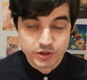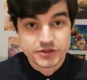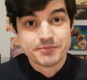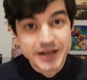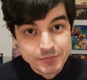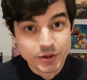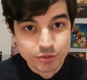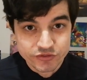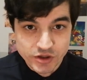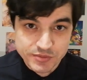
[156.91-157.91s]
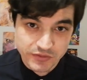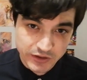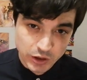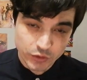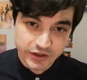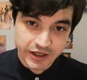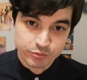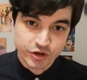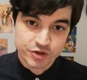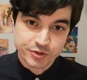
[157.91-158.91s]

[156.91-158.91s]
well, there's many people who jumped off the Golden Gate Bridge,